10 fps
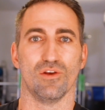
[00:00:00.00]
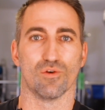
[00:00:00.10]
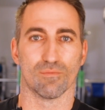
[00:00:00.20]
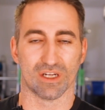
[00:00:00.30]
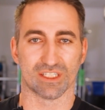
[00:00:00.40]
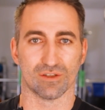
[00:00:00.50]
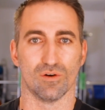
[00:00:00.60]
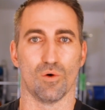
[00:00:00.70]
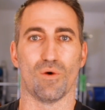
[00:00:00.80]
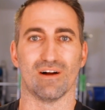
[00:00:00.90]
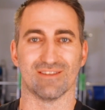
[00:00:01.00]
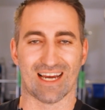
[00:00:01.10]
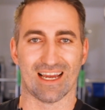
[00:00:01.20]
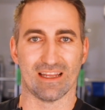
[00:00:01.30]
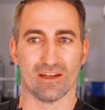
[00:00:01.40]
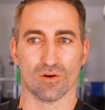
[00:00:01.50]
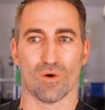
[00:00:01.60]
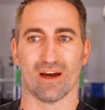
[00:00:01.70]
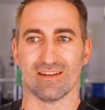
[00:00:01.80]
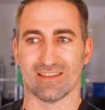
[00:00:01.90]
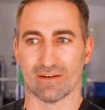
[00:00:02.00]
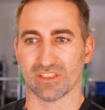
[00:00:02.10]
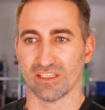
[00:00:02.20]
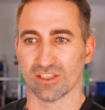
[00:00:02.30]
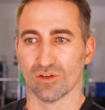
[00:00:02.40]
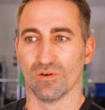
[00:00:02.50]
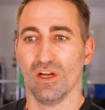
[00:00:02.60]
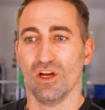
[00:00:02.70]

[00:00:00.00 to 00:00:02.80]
your muscle while dieting or while in a deficit. So